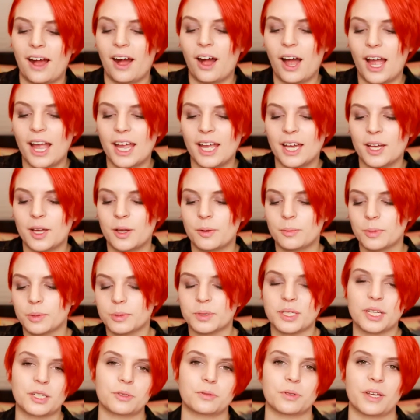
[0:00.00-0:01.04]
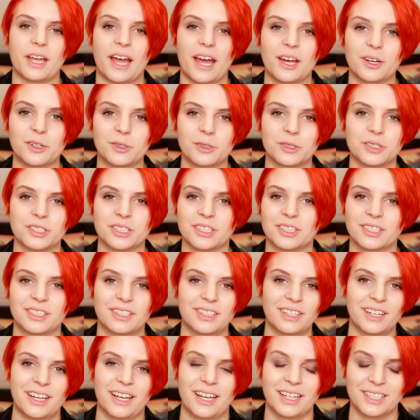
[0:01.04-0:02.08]
I am obsessed with candles.
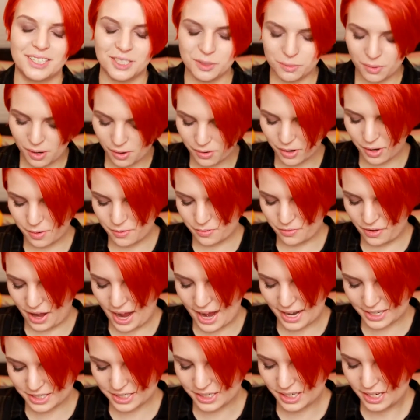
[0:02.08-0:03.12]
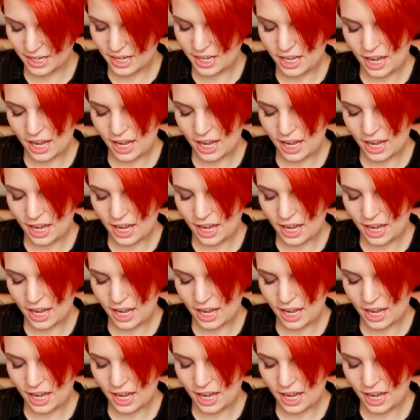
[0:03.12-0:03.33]
It's a well-known fact.